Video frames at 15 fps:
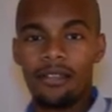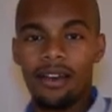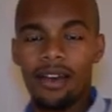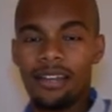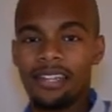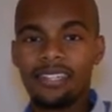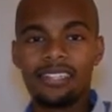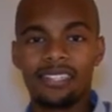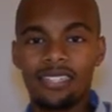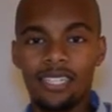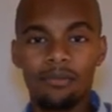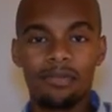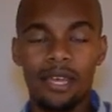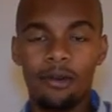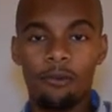I didn't
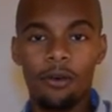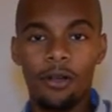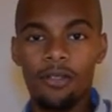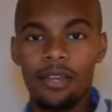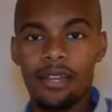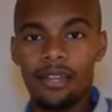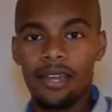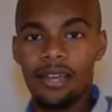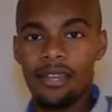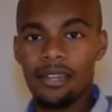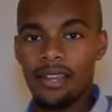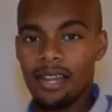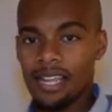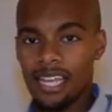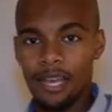sleep that well that night,
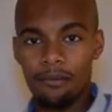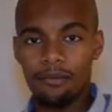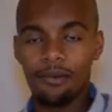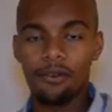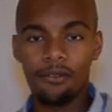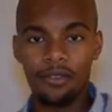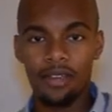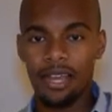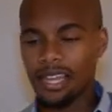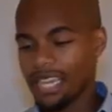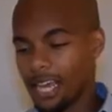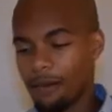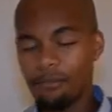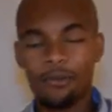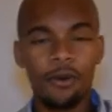and I kept moving. I
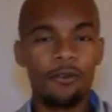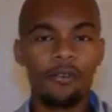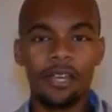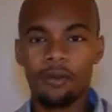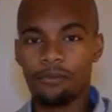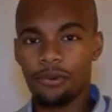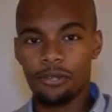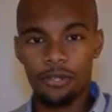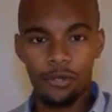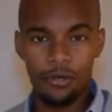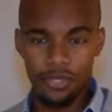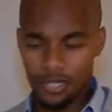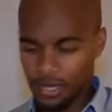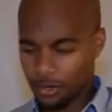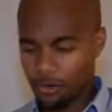kept moving,
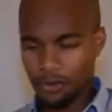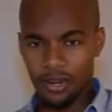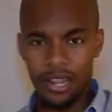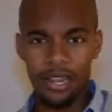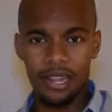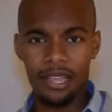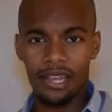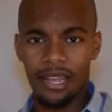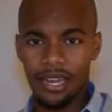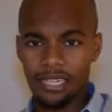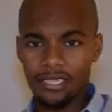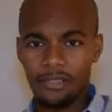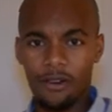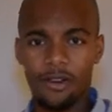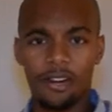producing, creating, and I
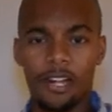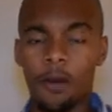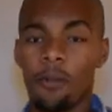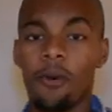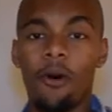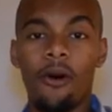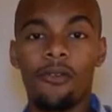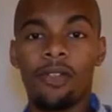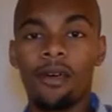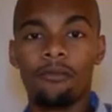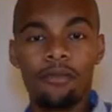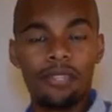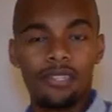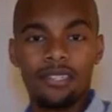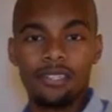started a couple online
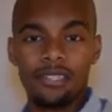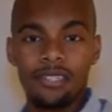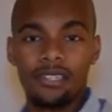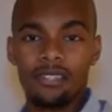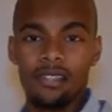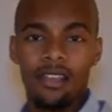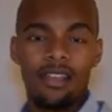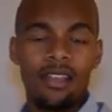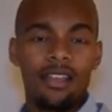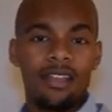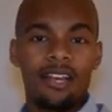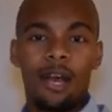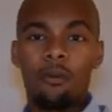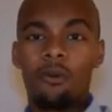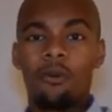businesses,
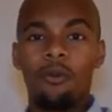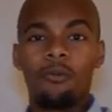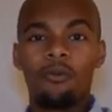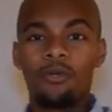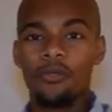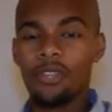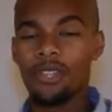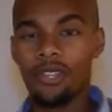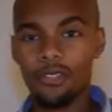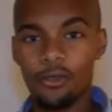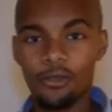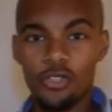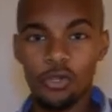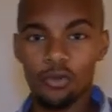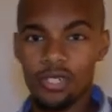a couple
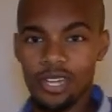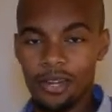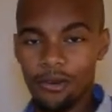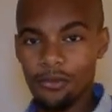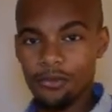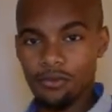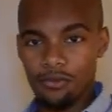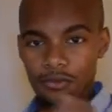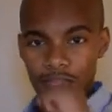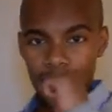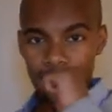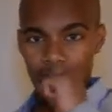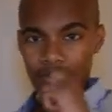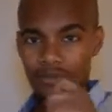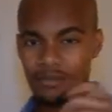YouTube channels,
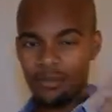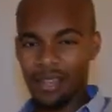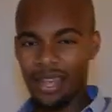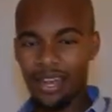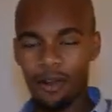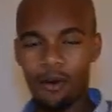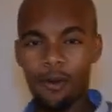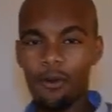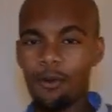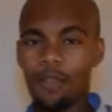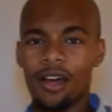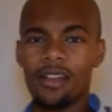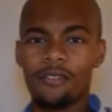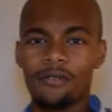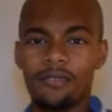and a whole
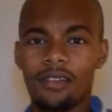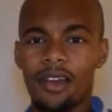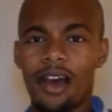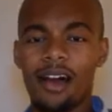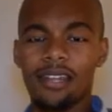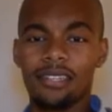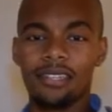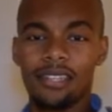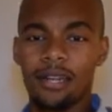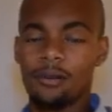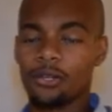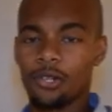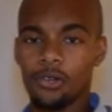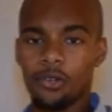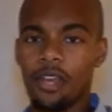lot of content I was
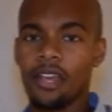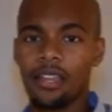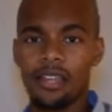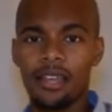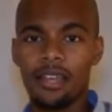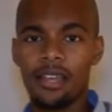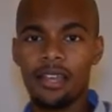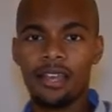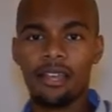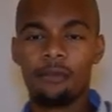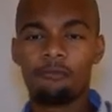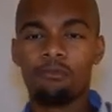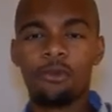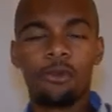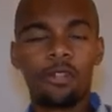creating,
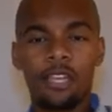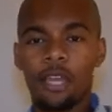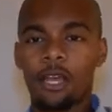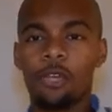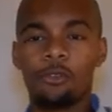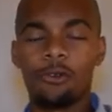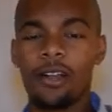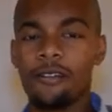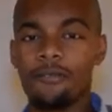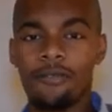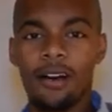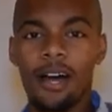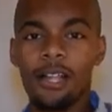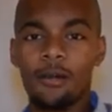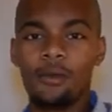building a great
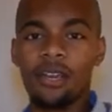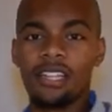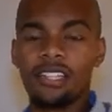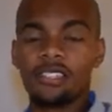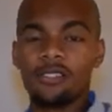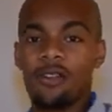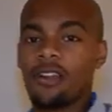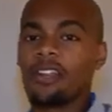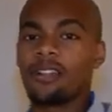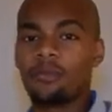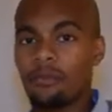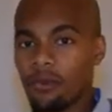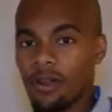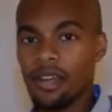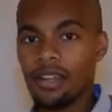following and starting the
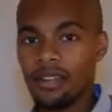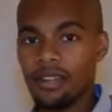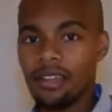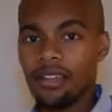brand.